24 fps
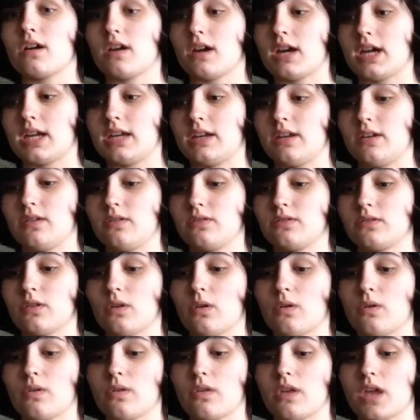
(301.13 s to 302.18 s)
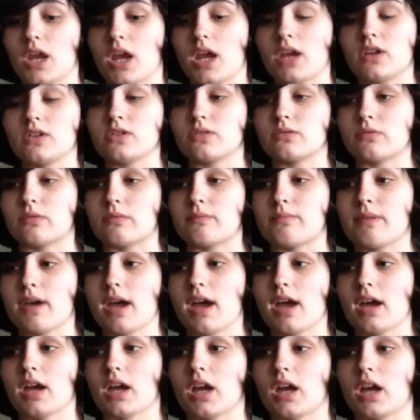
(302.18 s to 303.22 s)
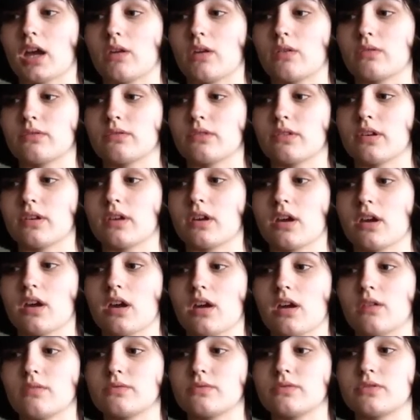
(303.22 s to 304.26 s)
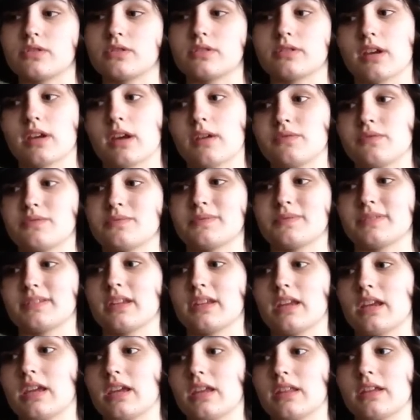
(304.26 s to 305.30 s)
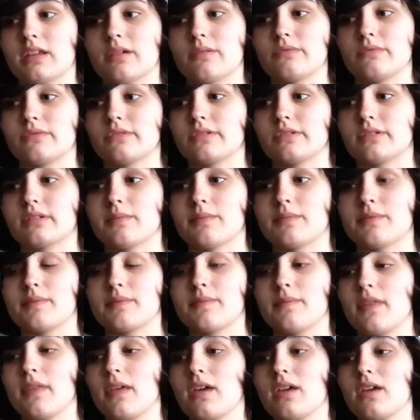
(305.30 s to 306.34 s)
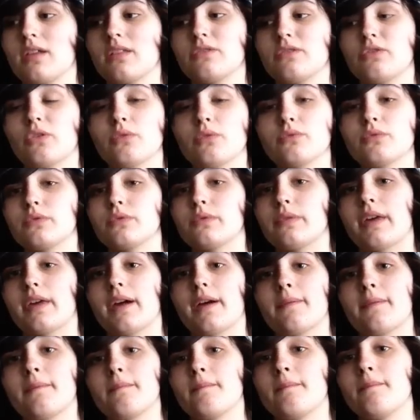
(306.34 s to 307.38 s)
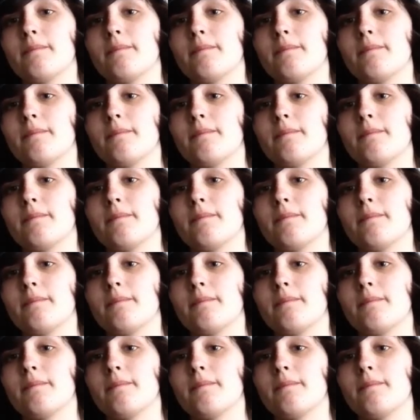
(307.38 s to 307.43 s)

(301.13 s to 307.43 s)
And so then I just went back and I was like, I was mistaken. That was just something. Don't do that.